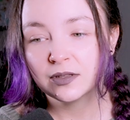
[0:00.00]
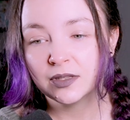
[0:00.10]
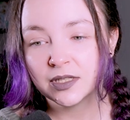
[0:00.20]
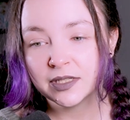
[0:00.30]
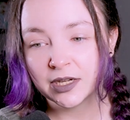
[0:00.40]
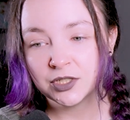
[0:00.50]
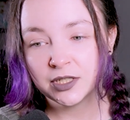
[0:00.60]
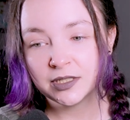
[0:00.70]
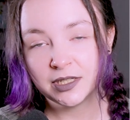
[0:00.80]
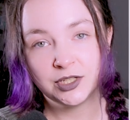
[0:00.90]
This
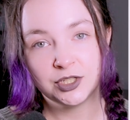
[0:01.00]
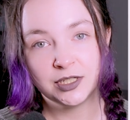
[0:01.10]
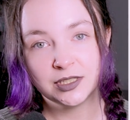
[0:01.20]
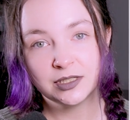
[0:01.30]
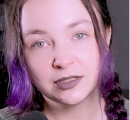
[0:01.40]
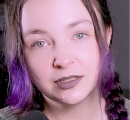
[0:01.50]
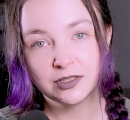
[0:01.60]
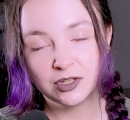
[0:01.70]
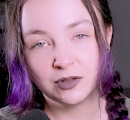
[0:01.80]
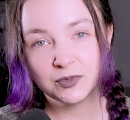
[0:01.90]
section teaches
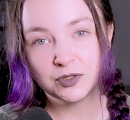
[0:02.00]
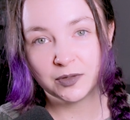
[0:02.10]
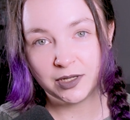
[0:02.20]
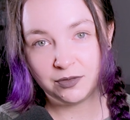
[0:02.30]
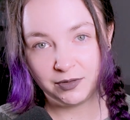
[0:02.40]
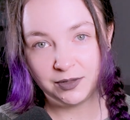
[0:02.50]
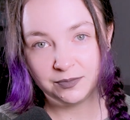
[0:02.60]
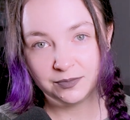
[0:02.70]
Psalms 23.